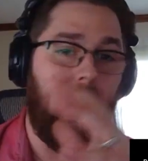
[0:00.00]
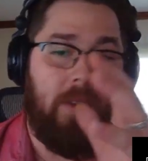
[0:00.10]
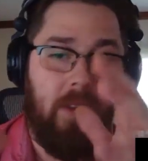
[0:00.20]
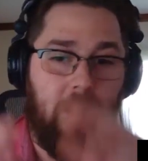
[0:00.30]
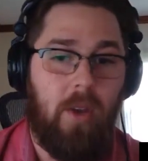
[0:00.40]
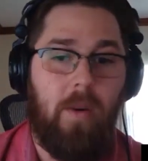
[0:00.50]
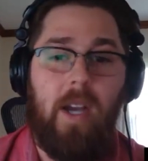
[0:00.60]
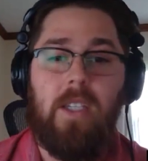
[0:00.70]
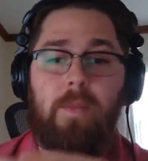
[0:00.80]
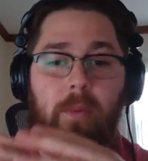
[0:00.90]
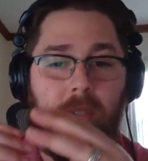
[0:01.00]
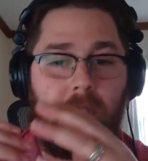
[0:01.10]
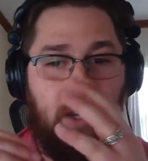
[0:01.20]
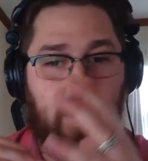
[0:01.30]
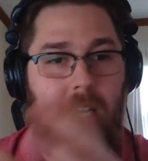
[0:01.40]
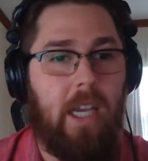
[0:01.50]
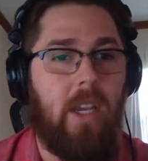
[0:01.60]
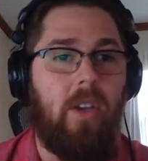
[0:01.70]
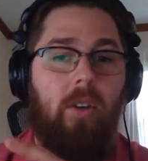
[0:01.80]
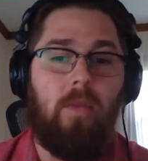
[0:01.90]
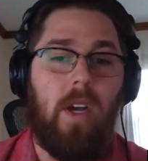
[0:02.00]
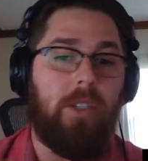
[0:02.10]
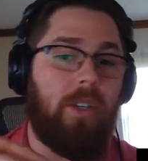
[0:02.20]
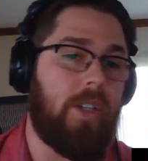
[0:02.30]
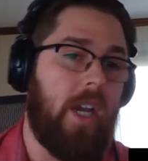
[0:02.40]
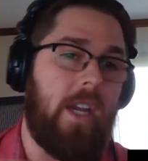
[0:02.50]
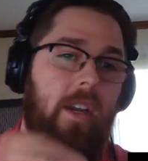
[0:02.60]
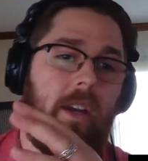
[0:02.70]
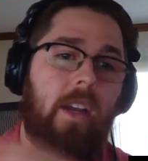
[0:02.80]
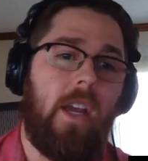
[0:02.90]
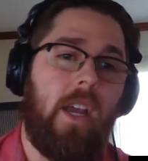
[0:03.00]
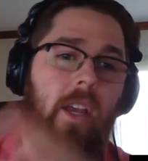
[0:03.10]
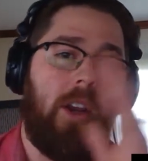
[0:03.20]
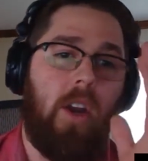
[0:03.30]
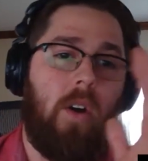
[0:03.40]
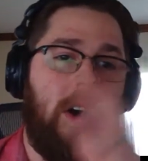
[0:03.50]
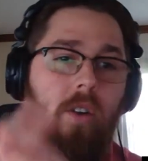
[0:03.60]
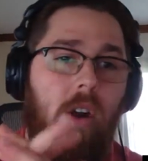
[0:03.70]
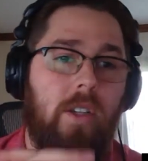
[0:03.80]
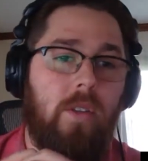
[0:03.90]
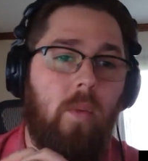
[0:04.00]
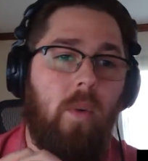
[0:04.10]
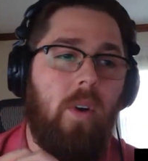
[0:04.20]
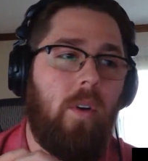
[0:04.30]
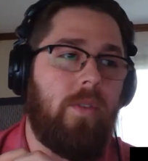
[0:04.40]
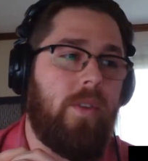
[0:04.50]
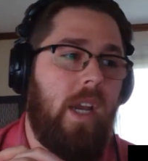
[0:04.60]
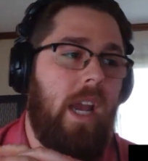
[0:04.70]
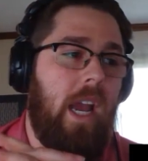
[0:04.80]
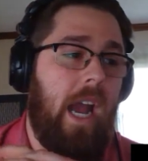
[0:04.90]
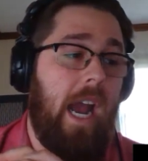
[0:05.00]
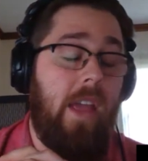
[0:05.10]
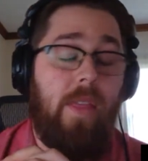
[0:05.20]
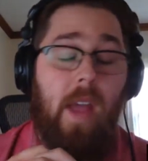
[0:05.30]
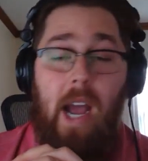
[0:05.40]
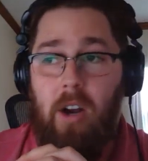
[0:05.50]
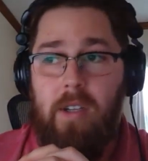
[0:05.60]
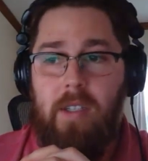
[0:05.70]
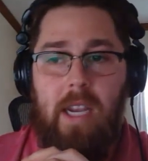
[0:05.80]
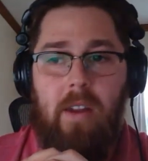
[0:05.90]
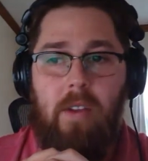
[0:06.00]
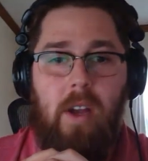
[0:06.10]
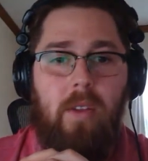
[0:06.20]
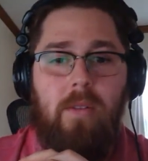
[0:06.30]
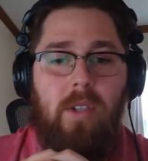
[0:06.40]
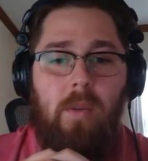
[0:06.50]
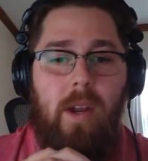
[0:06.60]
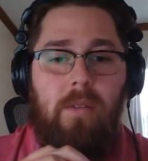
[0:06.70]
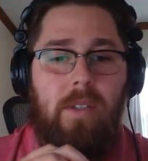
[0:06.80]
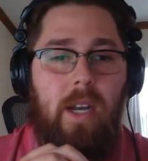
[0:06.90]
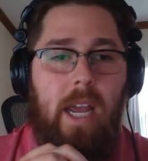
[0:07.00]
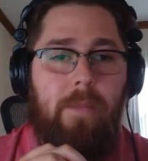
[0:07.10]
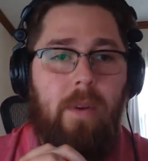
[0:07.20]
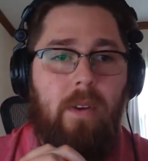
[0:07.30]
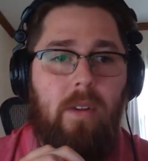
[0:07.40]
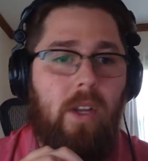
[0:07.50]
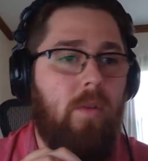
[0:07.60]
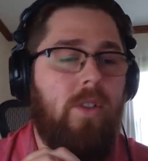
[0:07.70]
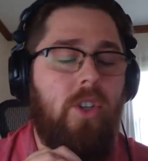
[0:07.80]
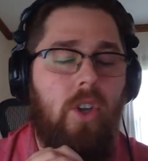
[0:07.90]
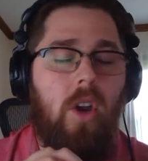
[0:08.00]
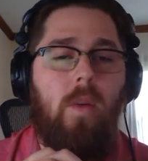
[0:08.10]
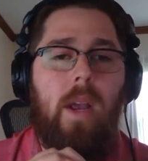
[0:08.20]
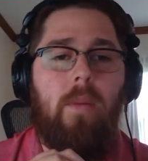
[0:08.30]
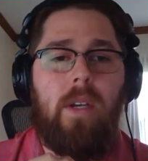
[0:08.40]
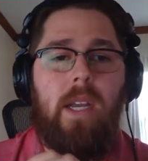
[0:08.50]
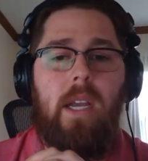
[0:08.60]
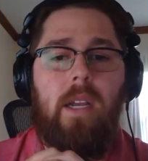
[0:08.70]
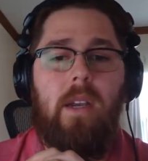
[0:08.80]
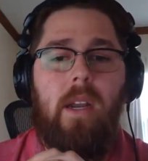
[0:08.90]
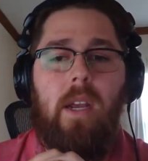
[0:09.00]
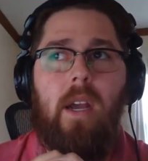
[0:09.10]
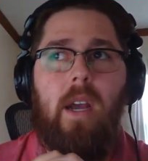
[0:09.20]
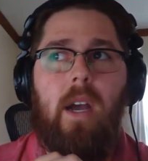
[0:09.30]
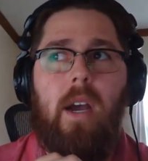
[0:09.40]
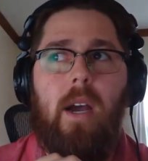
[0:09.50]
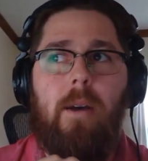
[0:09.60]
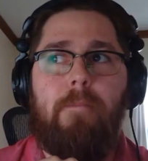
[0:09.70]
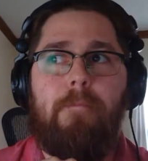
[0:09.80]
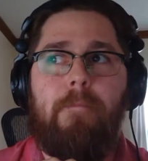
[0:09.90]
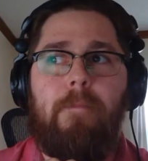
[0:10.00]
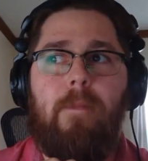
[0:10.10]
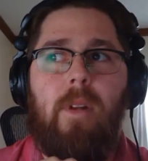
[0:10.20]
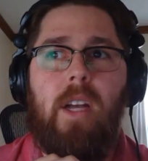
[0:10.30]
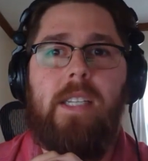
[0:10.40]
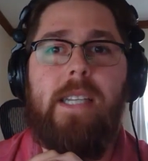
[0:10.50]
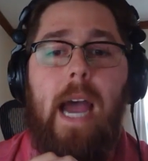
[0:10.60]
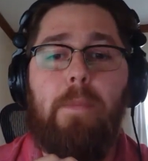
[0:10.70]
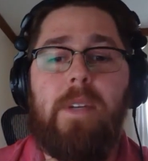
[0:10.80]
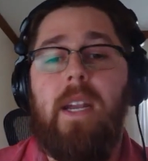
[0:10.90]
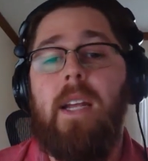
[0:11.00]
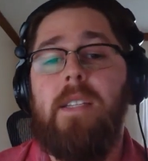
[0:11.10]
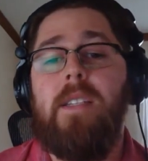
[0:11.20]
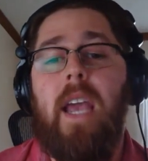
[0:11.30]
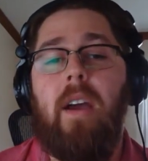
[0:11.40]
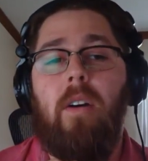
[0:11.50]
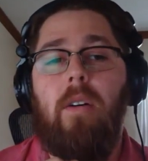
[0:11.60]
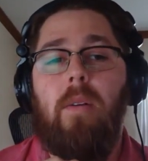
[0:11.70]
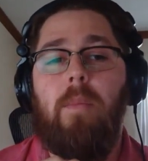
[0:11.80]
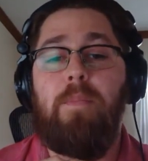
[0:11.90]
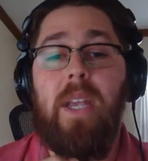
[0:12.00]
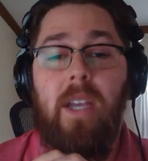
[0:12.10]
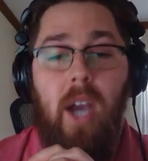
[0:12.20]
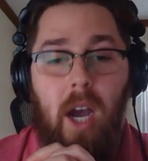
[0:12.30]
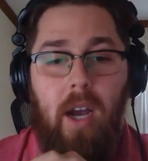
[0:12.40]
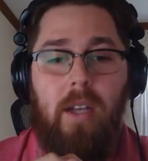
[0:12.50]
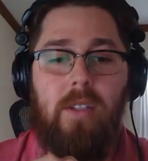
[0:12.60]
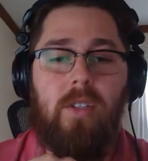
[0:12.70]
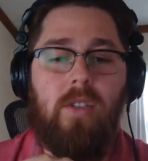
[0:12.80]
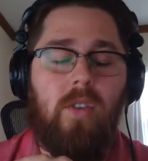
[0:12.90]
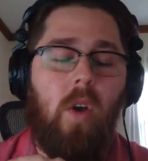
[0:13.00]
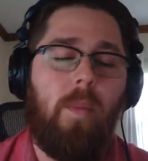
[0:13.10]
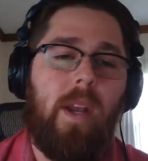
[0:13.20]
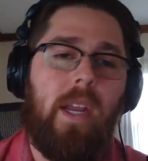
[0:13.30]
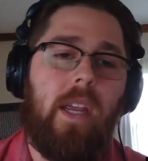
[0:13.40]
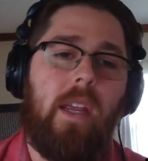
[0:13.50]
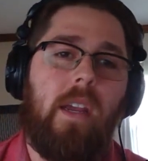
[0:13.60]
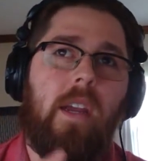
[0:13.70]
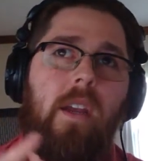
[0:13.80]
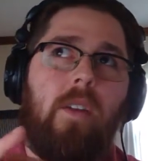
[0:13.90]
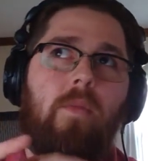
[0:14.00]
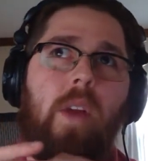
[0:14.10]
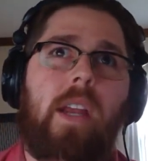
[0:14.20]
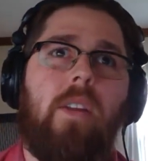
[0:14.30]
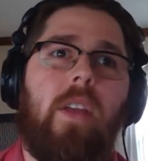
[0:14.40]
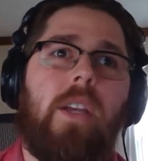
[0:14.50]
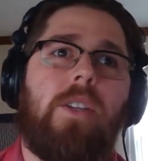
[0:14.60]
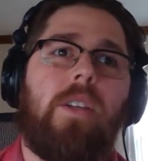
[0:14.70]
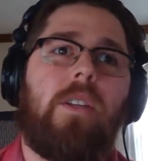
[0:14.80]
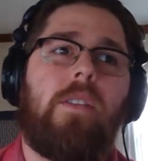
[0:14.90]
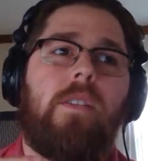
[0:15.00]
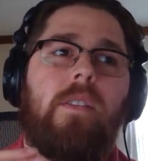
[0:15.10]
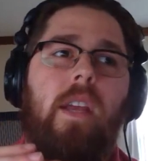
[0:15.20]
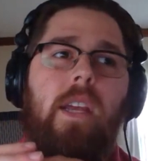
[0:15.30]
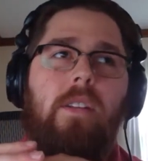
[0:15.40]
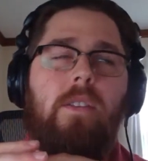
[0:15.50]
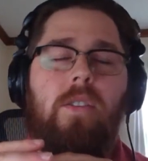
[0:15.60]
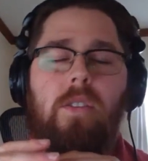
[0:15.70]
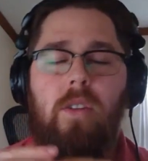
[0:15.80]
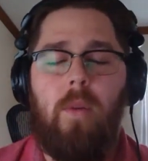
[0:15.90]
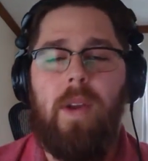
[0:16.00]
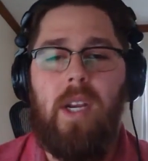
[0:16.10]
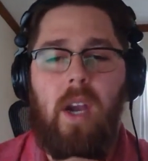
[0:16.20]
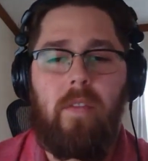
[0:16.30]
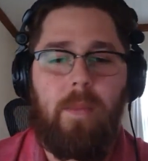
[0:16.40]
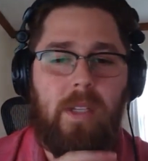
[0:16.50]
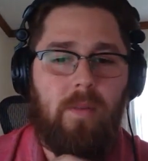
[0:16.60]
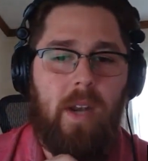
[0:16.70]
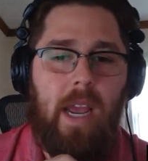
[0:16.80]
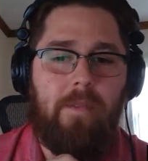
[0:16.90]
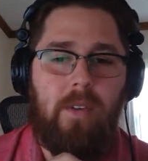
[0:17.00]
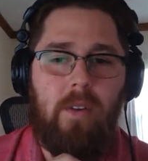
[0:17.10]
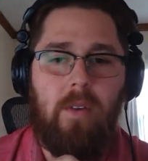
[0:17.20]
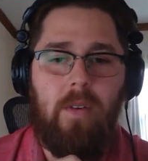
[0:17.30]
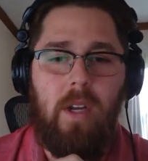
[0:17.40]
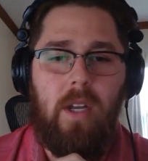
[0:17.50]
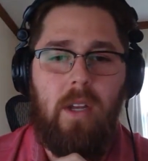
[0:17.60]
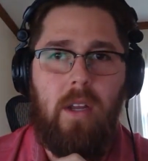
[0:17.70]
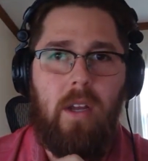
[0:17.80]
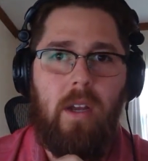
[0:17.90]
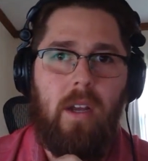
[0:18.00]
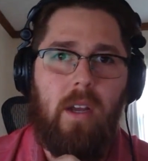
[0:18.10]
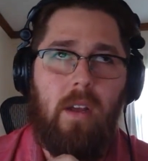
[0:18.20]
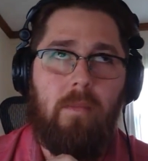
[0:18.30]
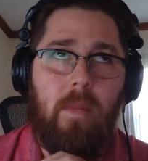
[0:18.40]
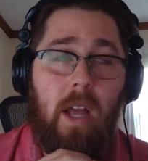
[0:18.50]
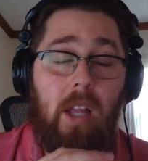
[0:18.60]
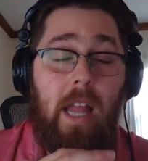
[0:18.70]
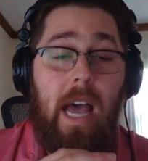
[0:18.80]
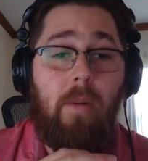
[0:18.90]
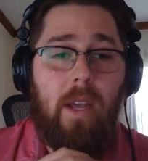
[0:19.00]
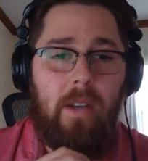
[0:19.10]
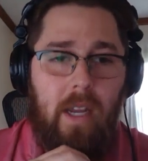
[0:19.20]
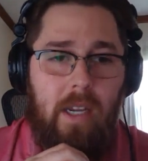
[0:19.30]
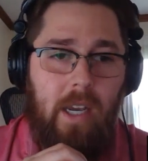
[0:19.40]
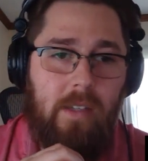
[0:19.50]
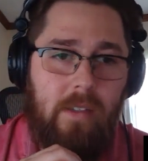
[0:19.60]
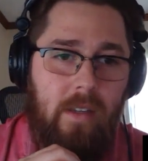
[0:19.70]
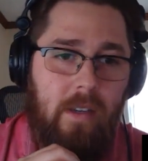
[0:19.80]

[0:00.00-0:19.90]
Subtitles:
within the US, but we're talking the EU, Russia, China, you know, across the world. I thought there was no way it was going to happen. There was no way it would get adopted at scale, because so many regulations and so many governments would have to allow it, I guess.